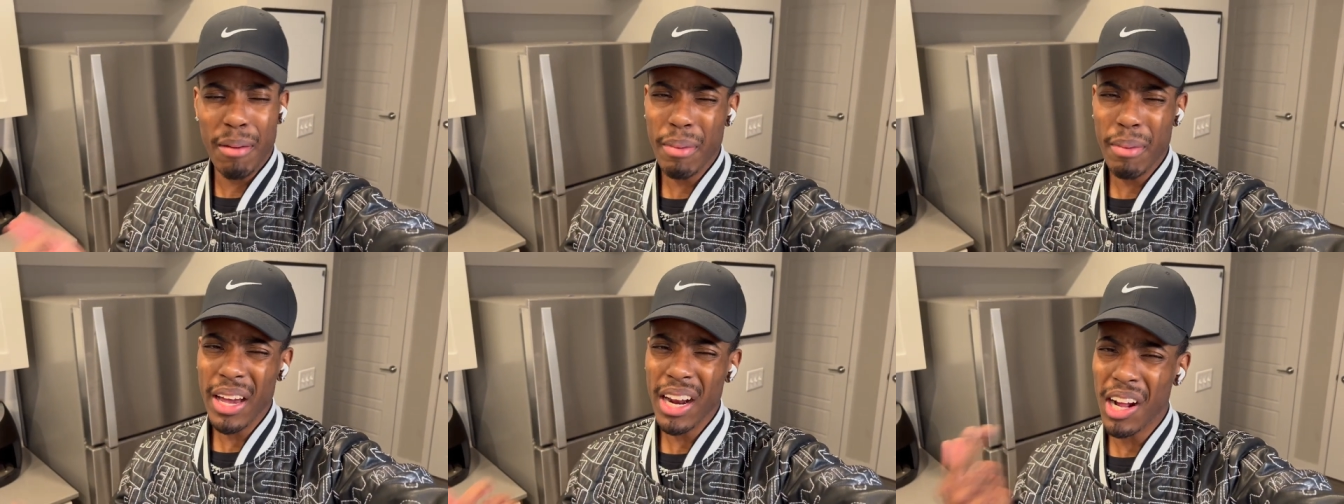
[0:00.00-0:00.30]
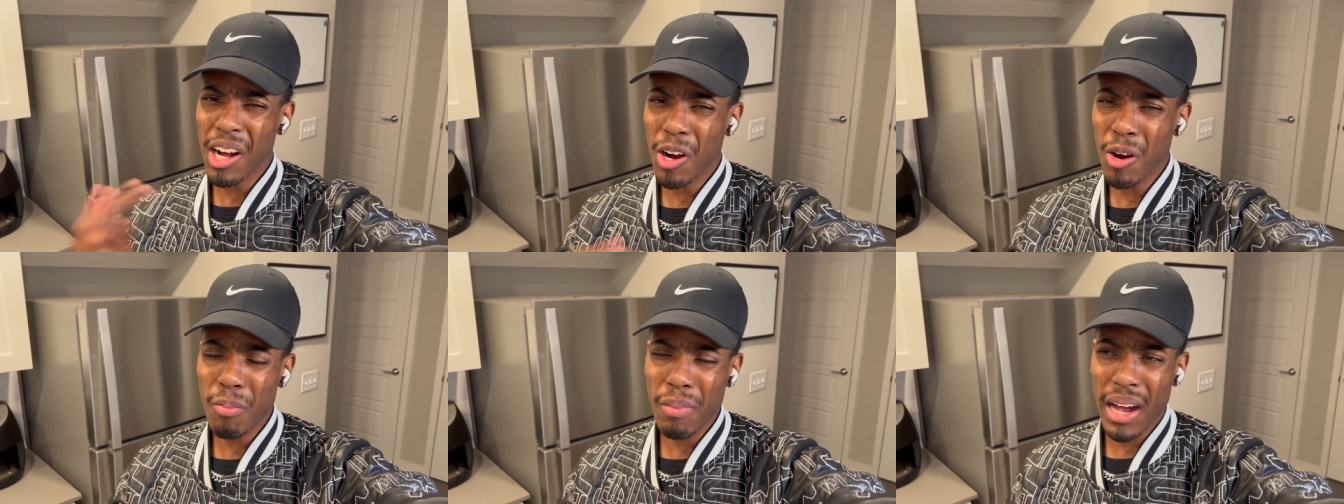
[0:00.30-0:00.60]
made
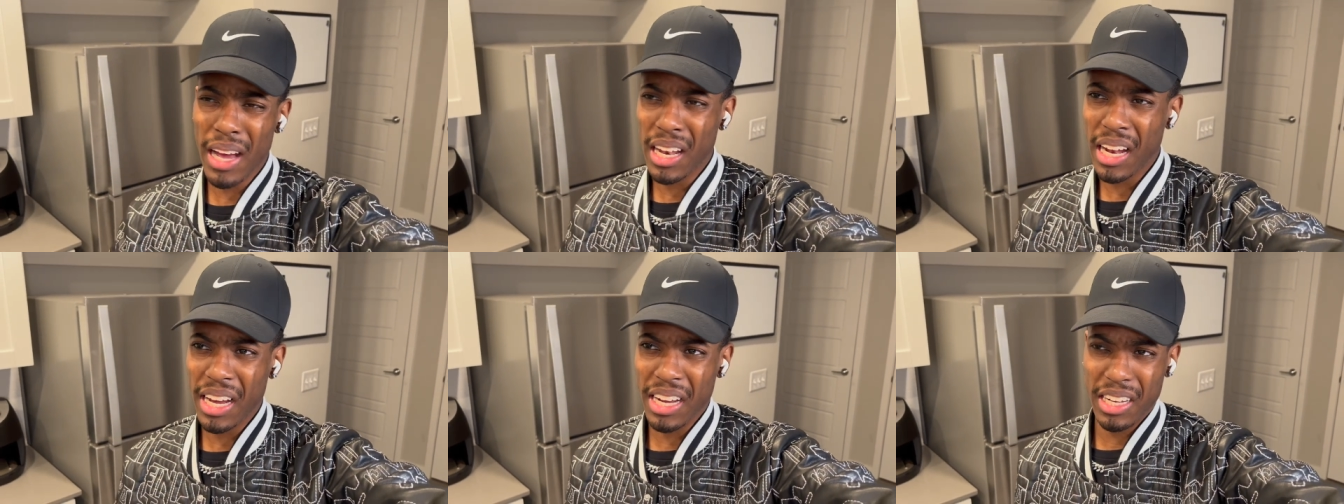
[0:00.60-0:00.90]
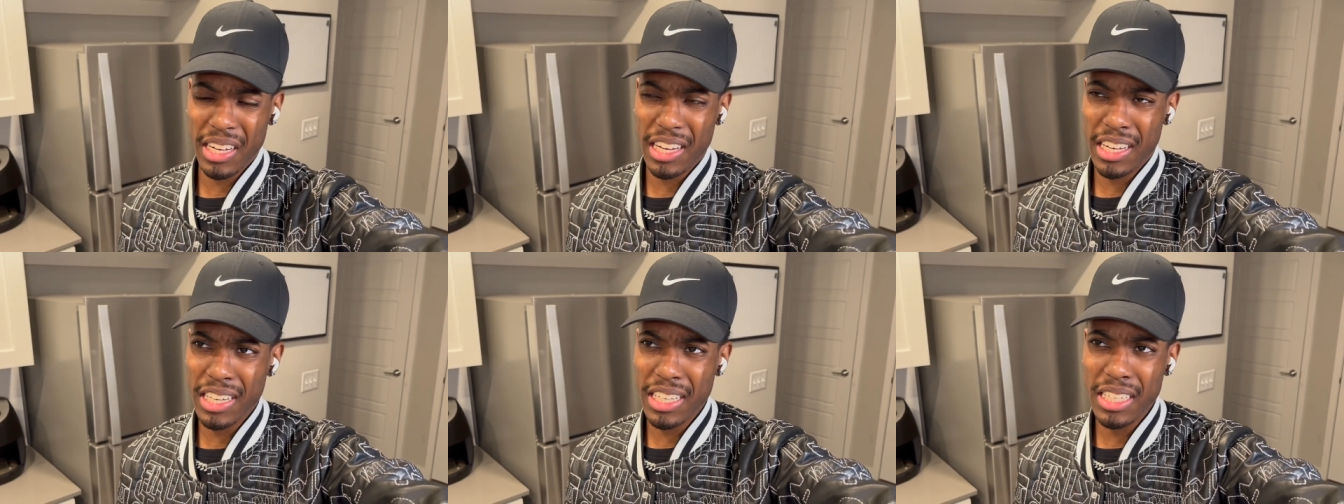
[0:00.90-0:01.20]
home about
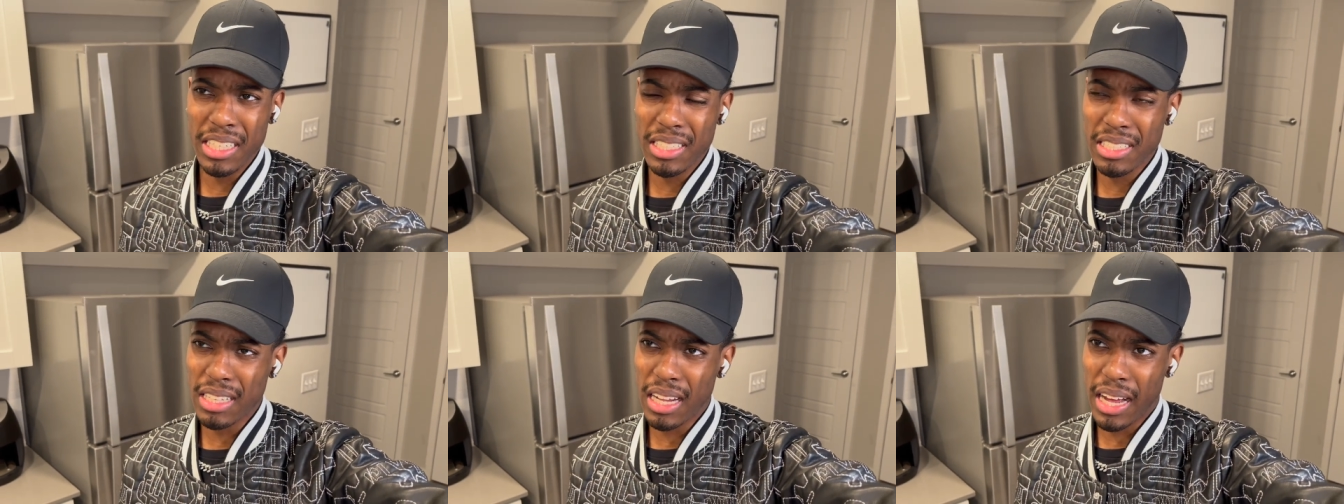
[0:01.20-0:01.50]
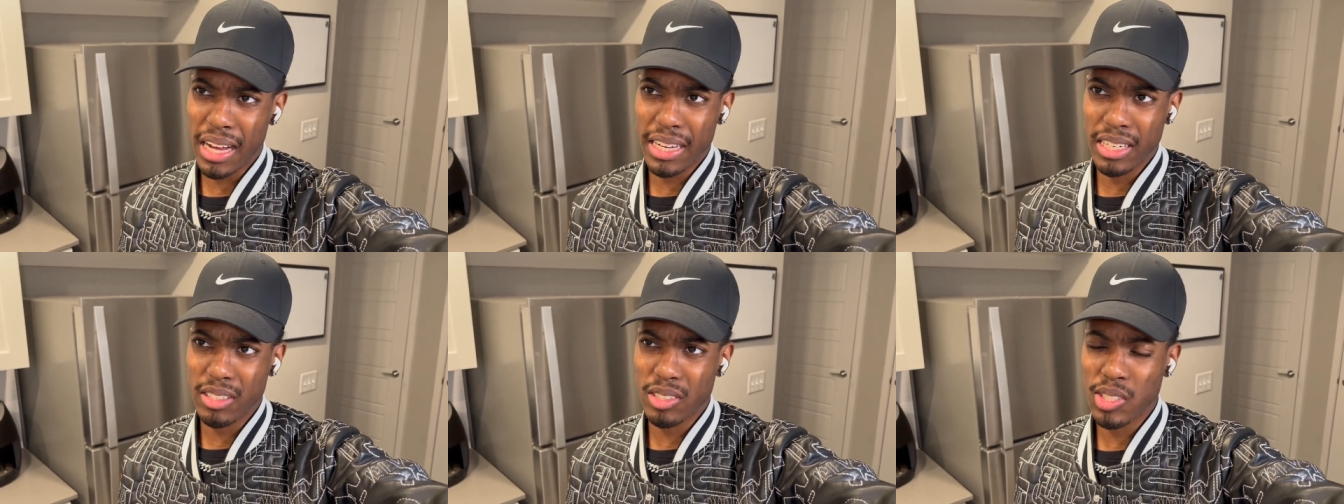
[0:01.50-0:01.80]
like at least
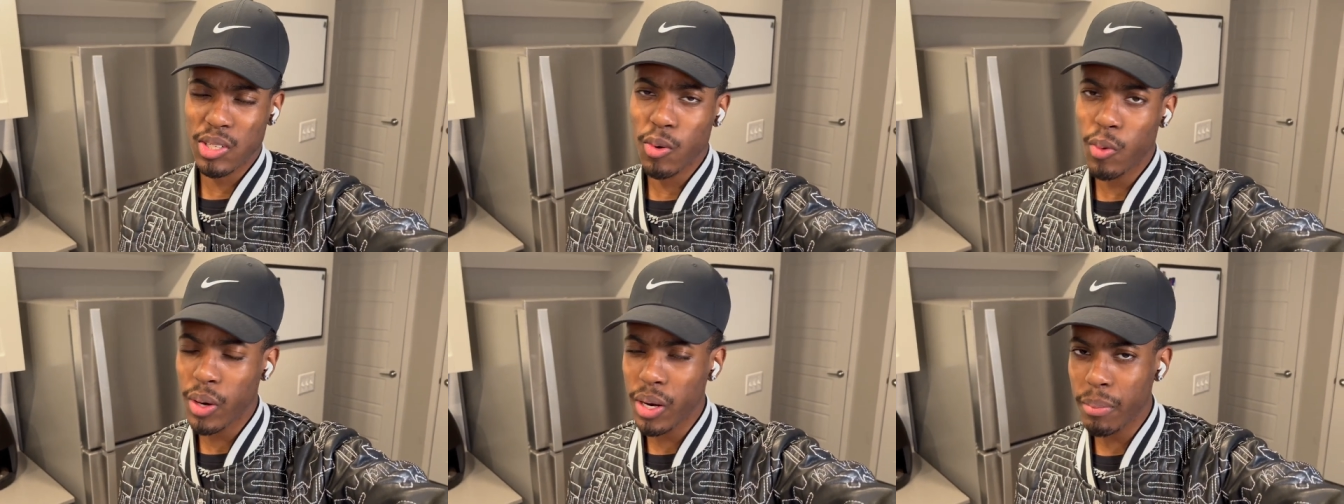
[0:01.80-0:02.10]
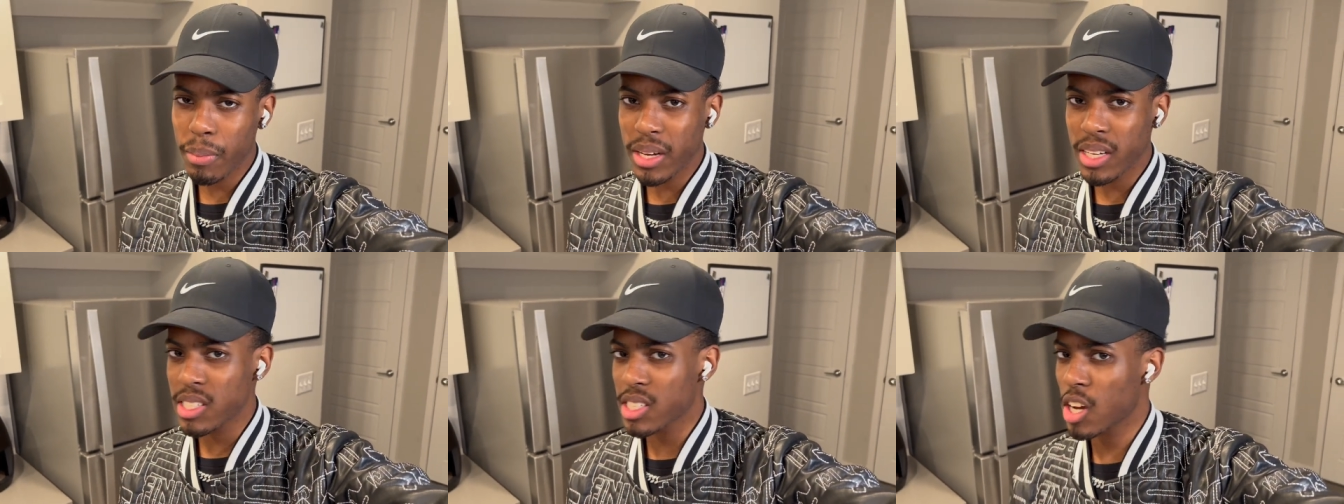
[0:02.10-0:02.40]
like 20
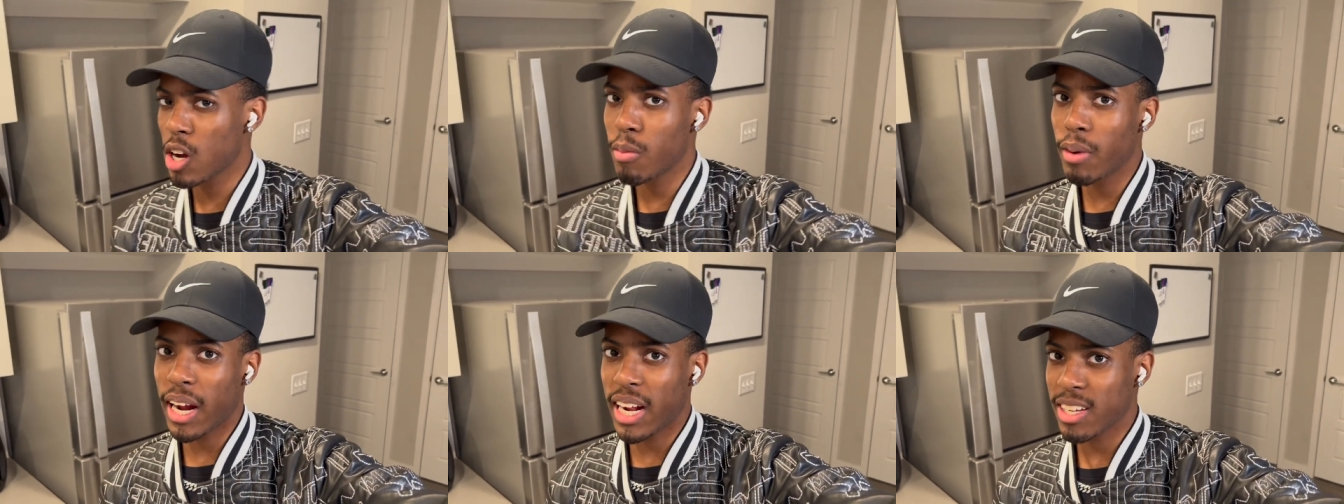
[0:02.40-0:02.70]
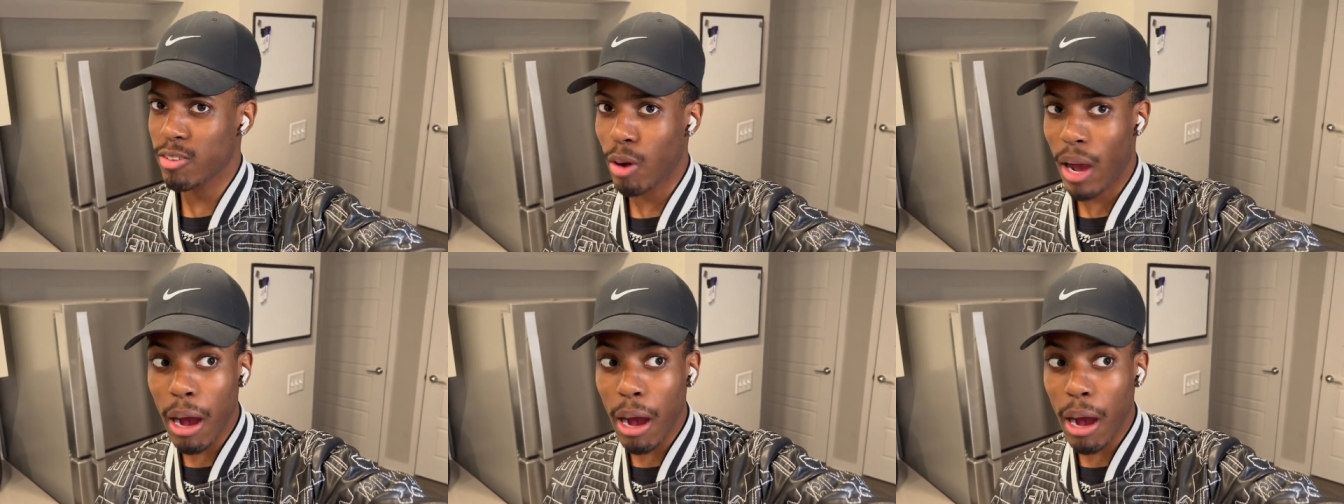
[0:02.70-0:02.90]
minutes ago, but I,